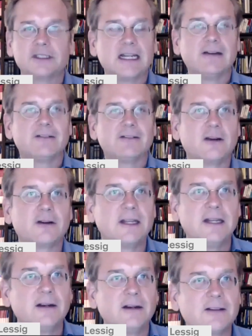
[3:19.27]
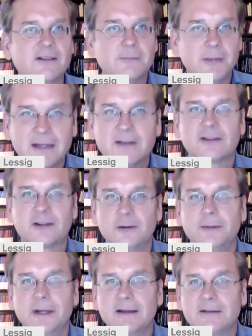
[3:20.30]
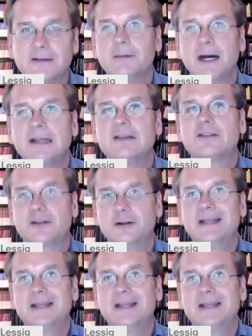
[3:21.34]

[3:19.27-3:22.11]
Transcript: have a slogan here, it's the money, stupid, it's the money, stupid.